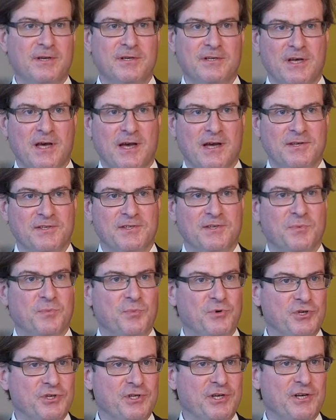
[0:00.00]
tax,
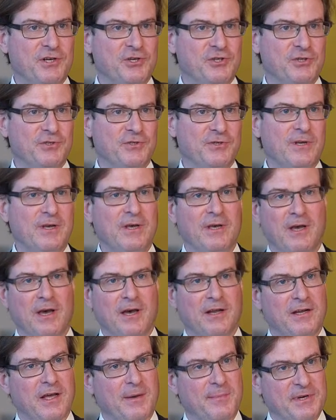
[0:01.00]
depreciation
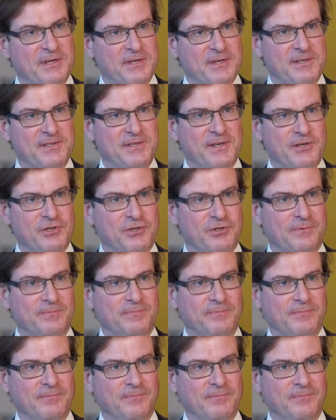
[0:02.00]
and amortization.